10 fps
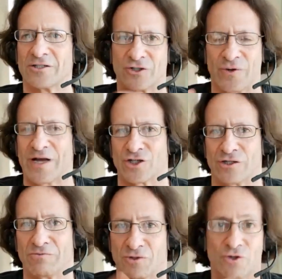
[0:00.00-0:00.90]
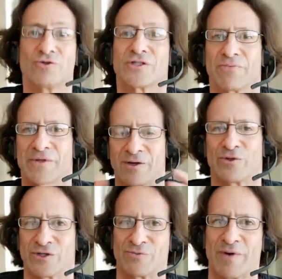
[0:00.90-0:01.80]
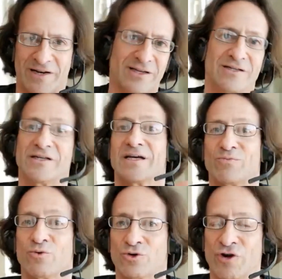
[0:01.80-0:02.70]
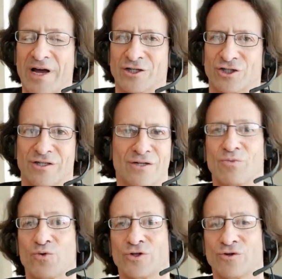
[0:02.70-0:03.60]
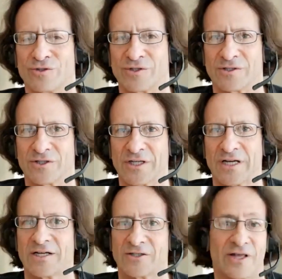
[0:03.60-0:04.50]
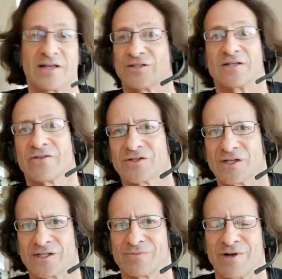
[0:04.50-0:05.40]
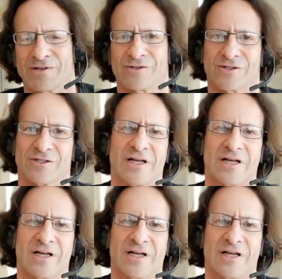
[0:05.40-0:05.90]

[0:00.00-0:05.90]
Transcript: to actually do something with this money and get more traction and more users. So that's another 6 months.